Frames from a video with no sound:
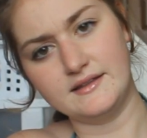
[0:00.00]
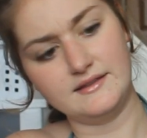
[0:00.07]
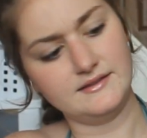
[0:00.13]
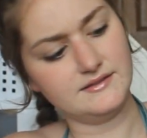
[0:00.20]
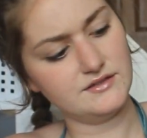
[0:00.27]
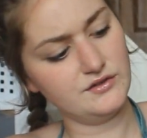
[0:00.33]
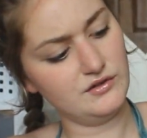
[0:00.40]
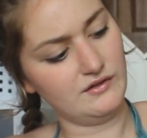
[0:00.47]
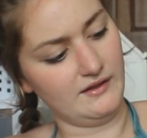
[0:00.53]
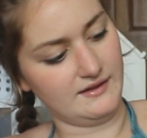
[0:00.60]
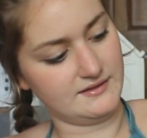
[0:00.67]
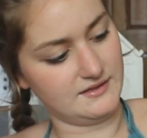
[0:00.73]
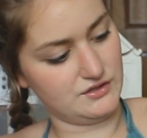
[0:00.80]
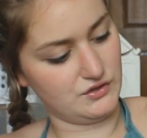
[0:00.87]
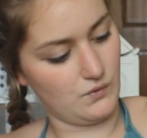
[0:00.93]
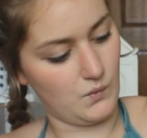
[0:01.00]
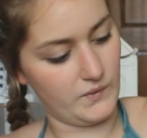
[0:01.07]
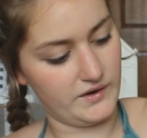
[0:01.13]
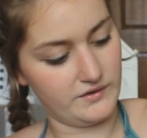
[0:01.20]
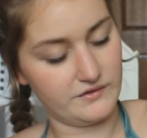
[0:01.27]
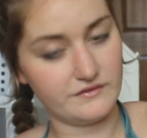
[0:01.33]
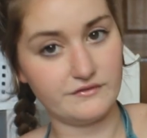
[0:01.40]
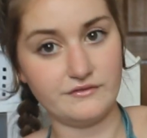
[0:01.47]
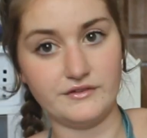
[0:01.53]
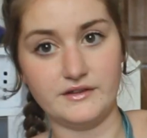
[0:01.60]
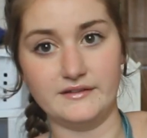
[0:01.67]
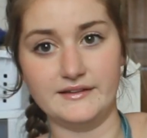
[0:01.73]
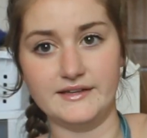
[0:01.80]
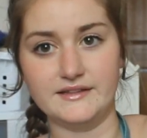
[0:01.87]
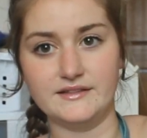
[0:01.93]
These are like such a weird
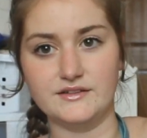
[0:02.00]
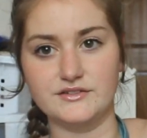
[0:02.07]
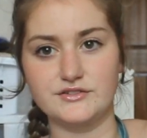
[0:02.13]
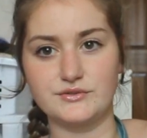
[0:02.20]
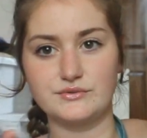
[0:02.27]
feeling. They're so